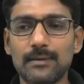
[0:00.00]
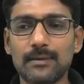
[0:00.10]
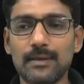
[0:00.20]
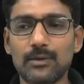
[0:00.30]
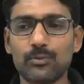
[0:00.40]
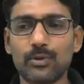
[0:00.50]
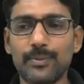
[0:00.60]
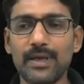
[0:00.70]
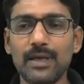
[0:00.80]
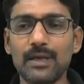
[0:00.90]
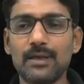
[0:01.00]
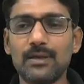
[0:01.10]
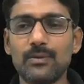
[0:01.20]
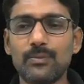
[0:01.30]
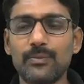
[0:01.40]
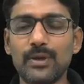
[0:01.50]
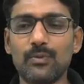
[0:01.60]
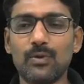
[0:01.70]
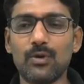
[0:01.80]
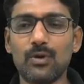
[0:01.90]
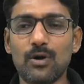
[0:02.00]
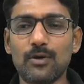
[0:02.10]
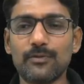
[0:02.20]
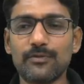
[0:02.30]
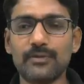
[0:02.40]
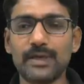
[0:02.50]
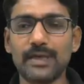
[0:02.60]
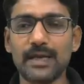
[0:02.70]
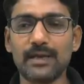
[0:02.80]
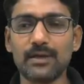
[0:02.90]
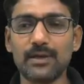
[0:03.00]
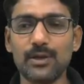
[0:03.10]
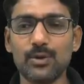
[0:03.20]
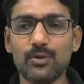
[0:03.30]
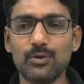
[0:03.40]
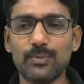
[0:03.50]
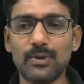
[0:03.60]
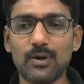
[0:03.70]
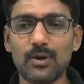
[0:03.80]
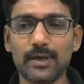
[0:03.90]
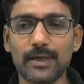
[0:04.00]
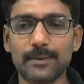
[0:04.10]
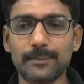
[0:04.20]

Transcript: That would be big O of n cube log n.